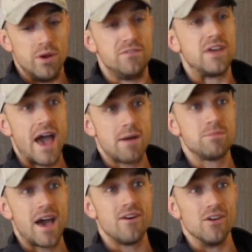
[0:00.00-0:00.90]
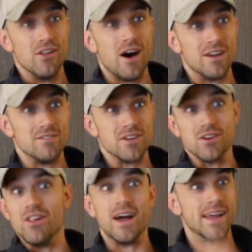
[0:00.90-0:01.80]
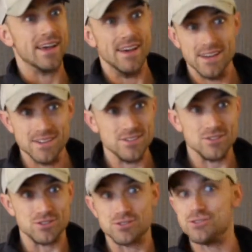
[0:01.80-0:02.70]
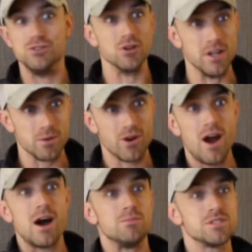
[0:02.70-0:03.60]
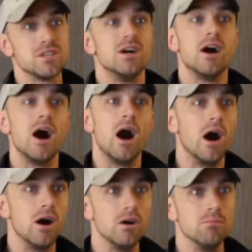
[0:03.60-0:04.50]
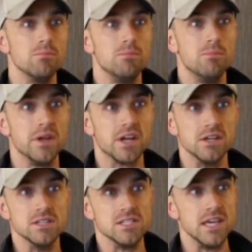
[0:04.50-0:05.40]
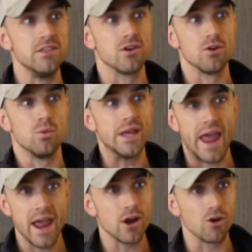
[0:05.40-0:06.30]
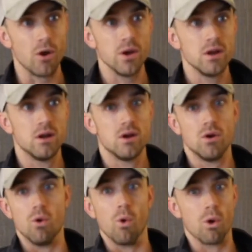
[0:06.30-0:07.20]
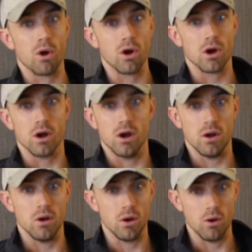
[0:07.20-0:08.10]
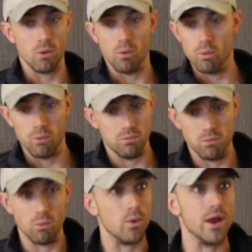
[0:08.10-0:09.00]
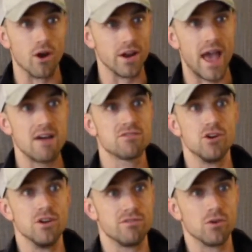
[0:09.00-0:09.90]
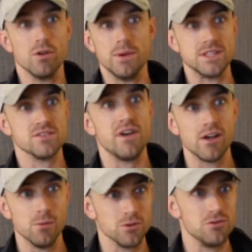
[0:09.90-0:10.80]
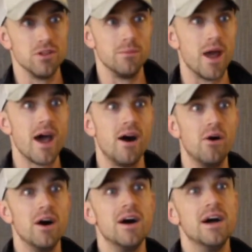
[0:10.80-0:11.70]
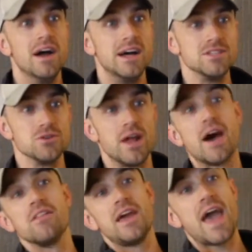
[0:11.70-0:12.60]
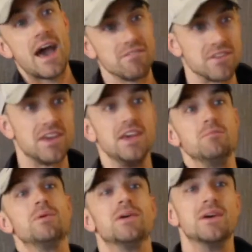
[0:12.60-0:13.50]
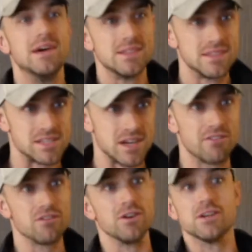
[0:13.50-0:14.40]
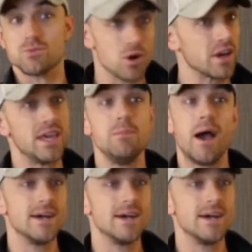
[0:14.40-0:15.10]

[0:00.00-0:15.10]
we've tapped out a lot of their like dream crops because either we can't grow it or we already have grown it for them and it's available to them now. And so now they have to keep discovering, because we're going to keep